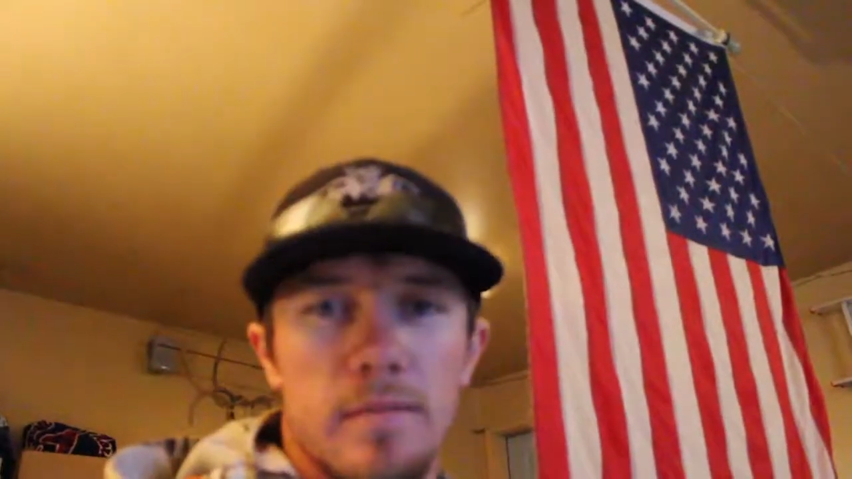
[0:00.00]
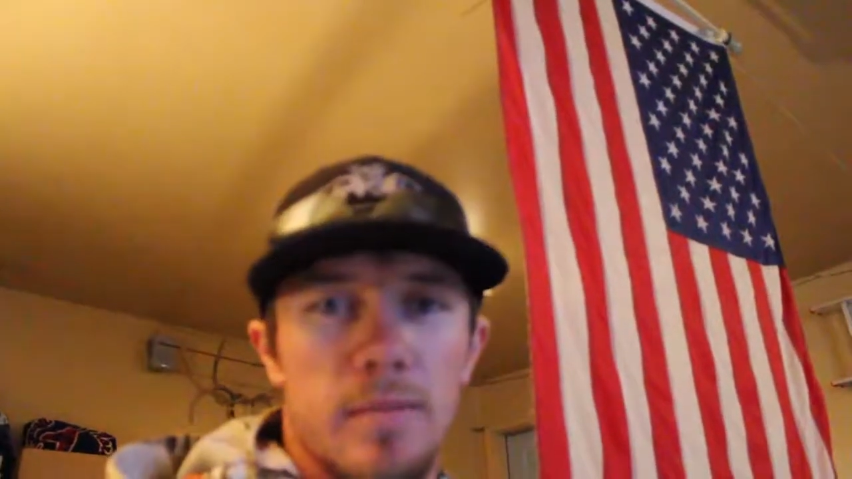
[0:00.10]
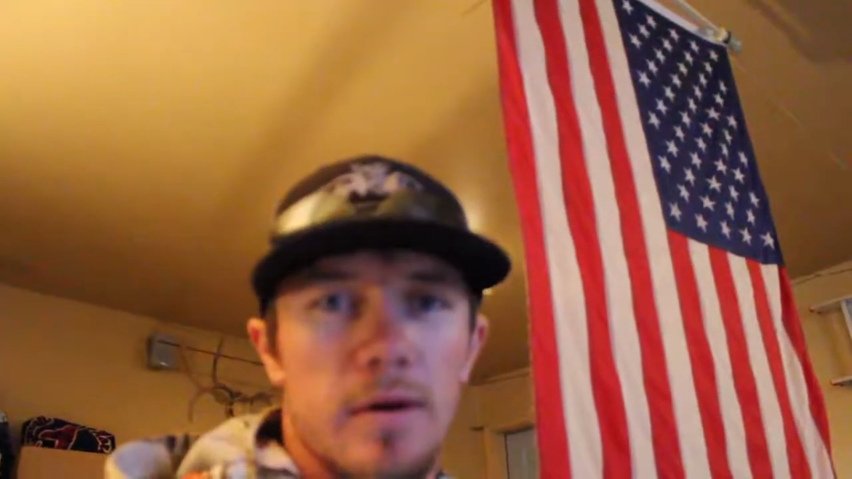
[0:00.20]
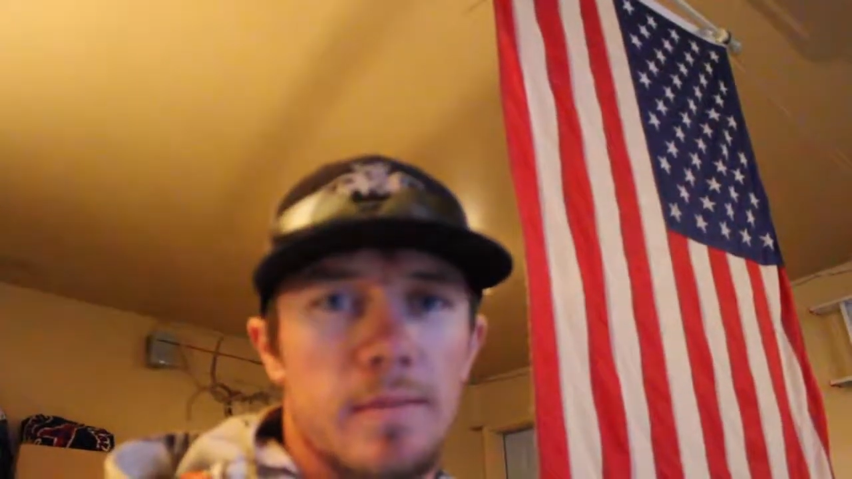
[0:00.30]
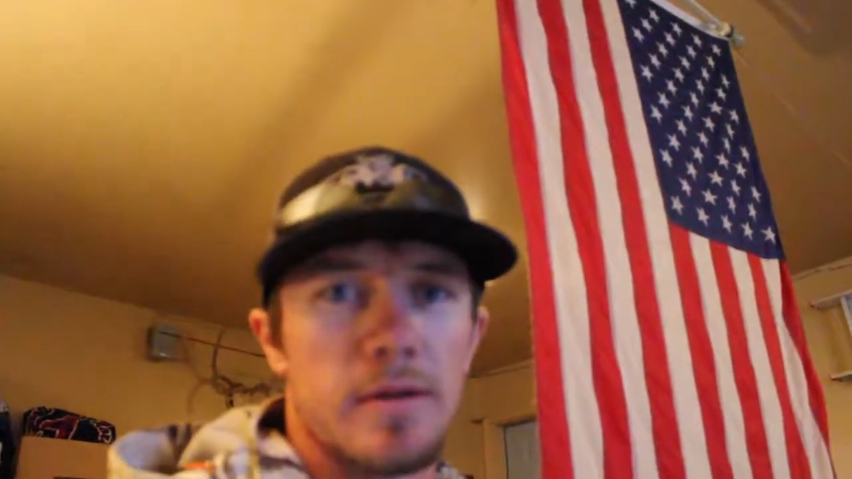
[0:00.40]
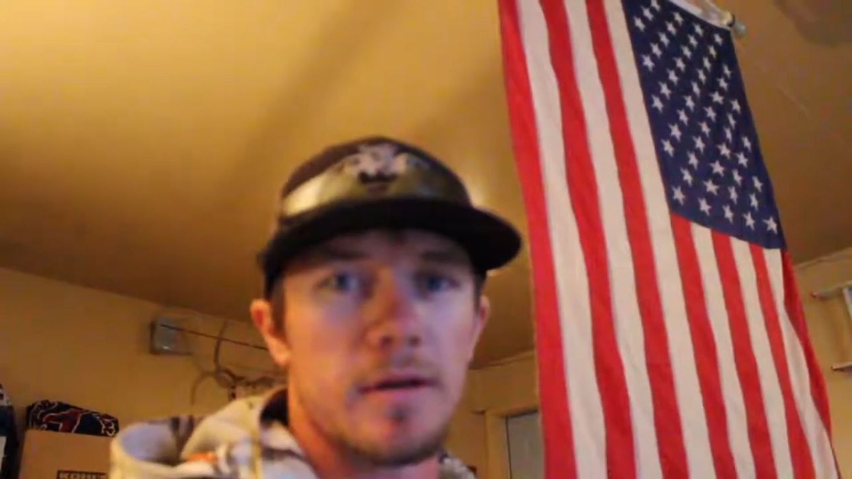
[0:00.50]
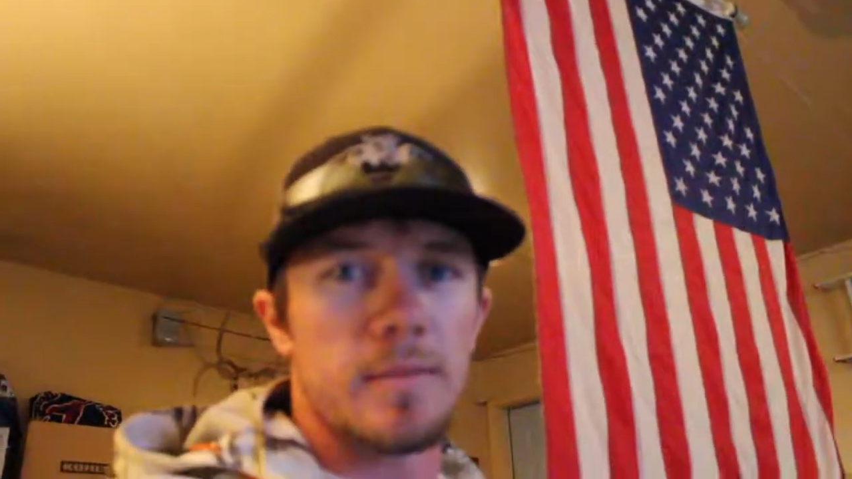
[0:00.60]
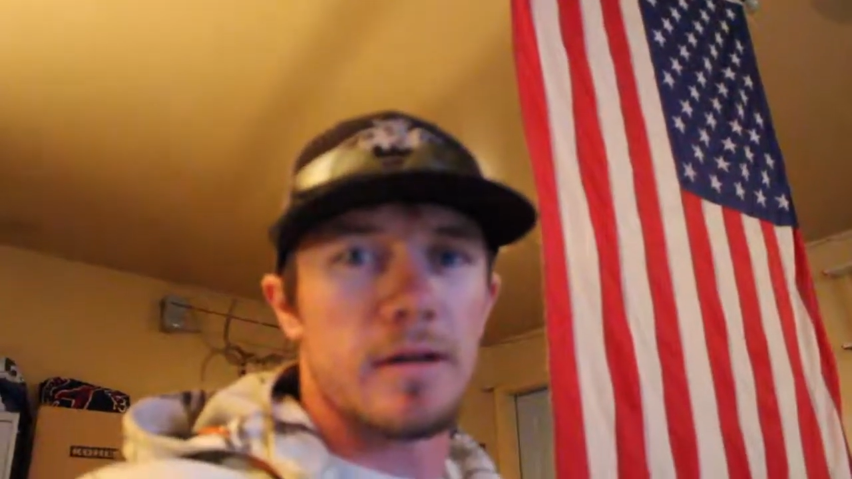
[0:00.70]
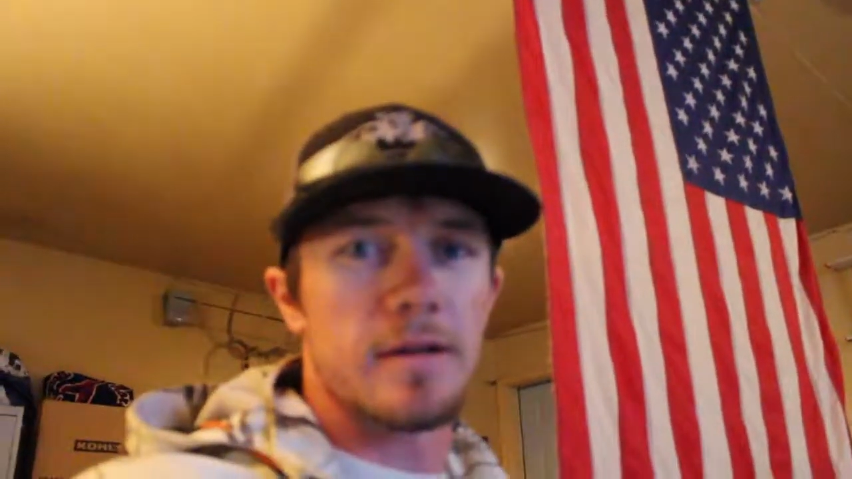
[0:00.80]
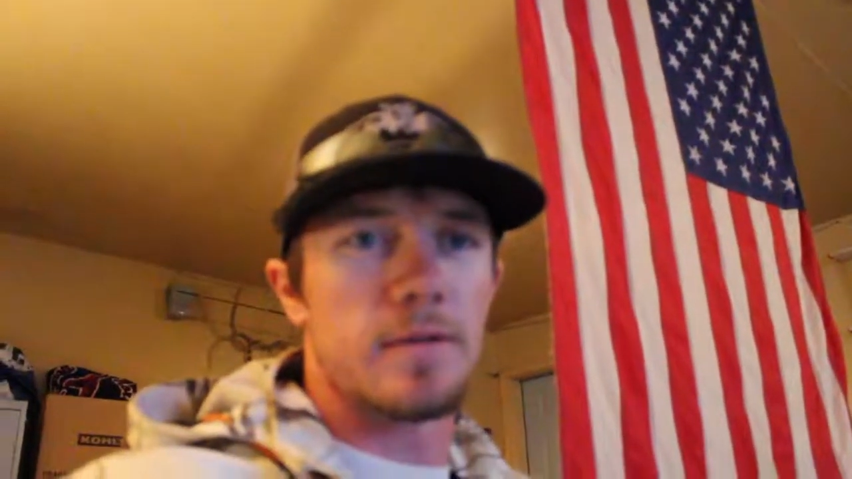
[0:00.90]
Pumped up,
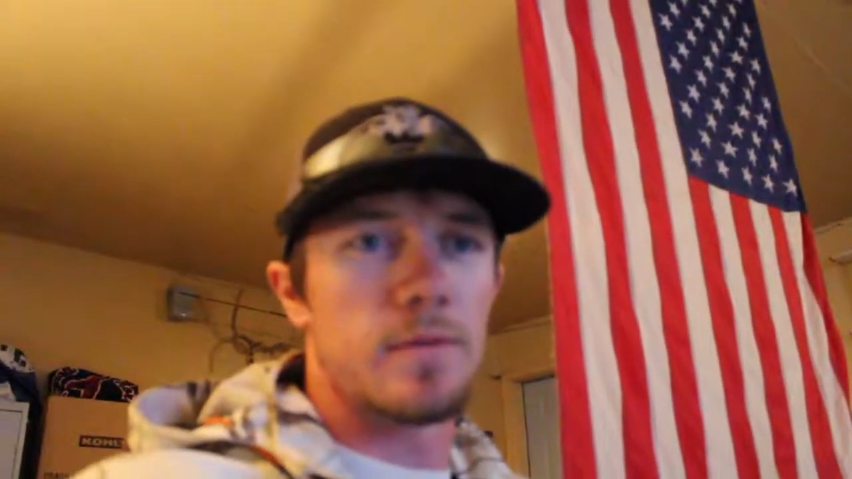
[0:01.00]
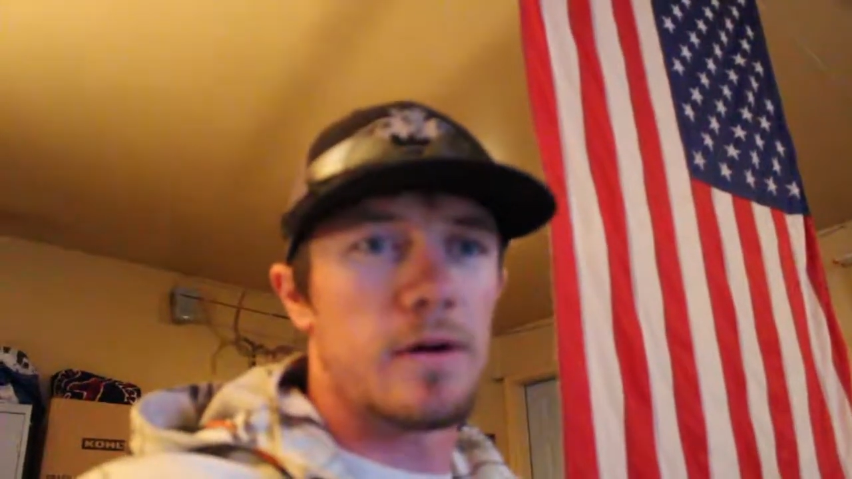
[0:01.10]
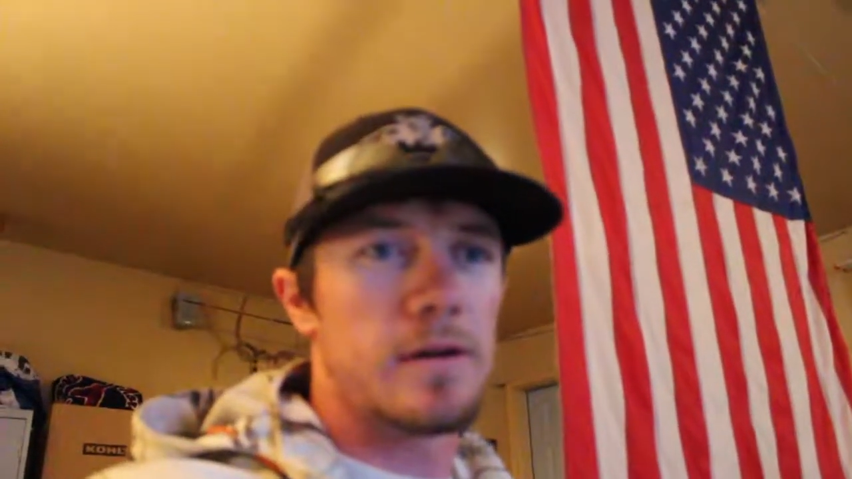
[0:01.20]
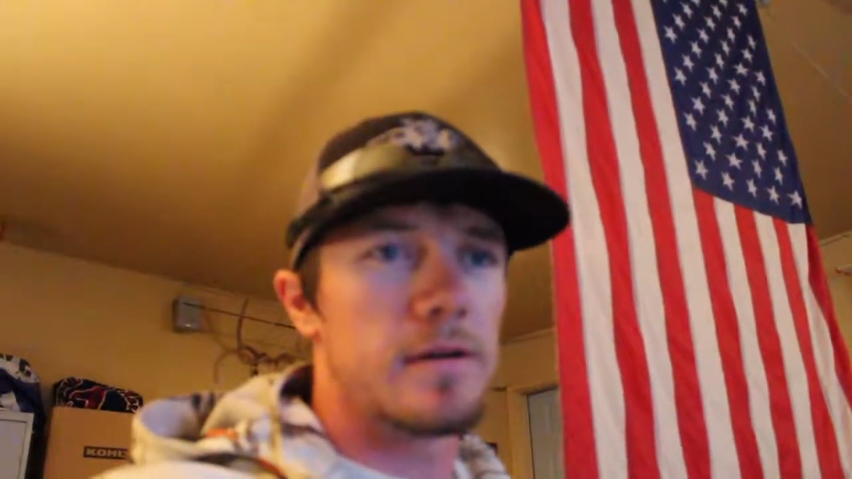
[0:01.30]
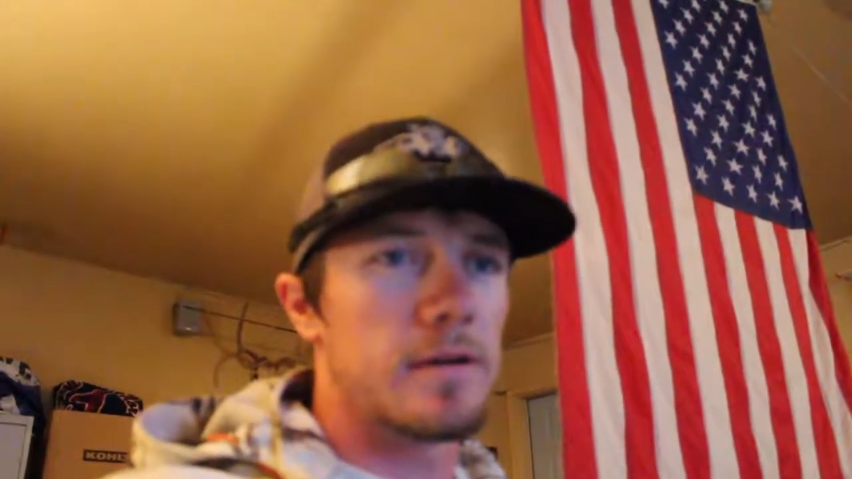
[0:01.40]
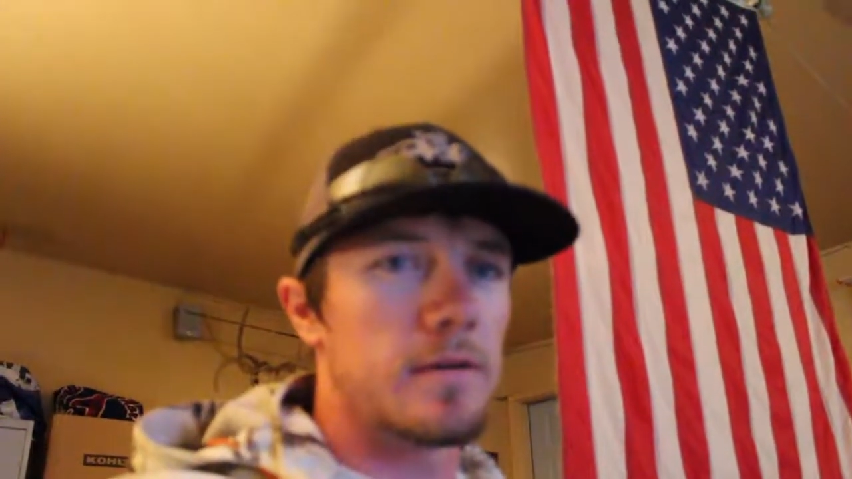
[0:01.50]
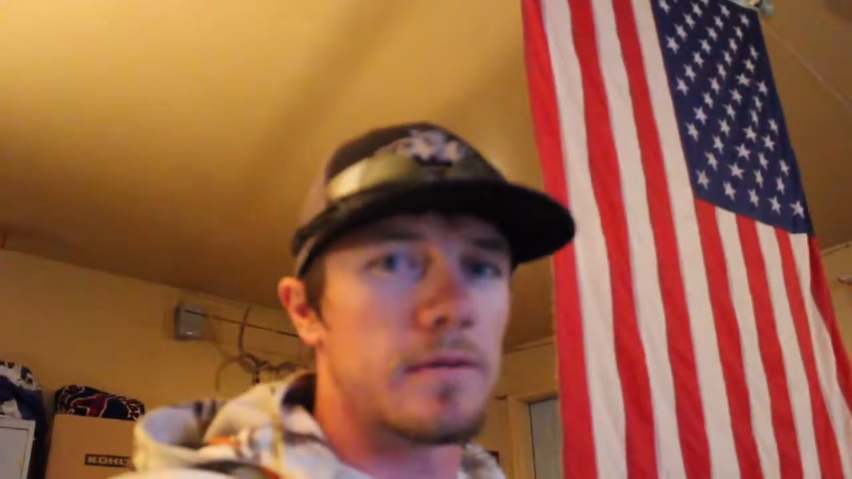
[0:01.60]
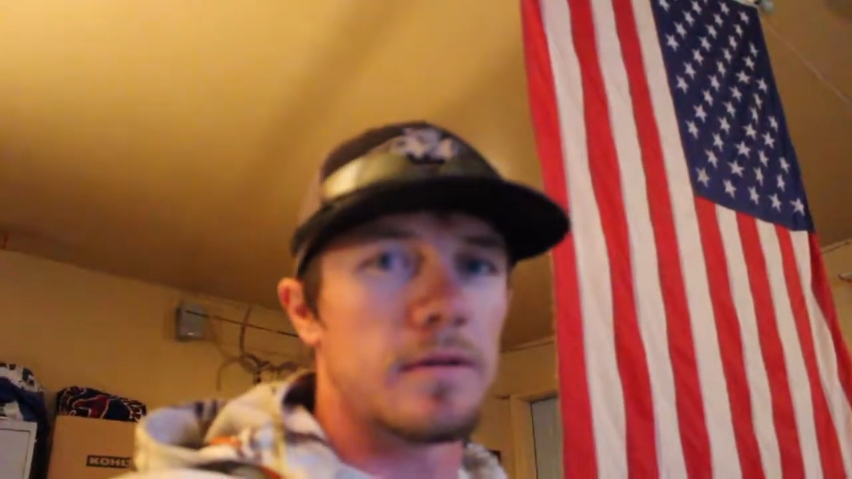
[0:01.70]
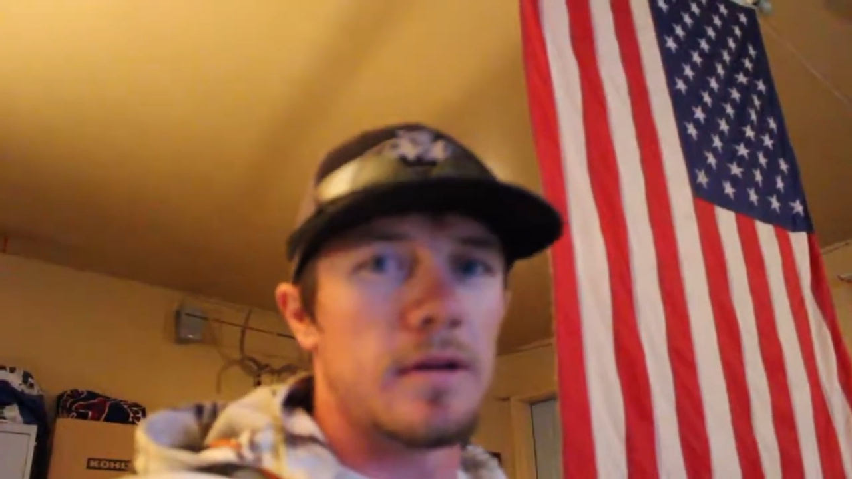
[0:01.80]
to hit the water and go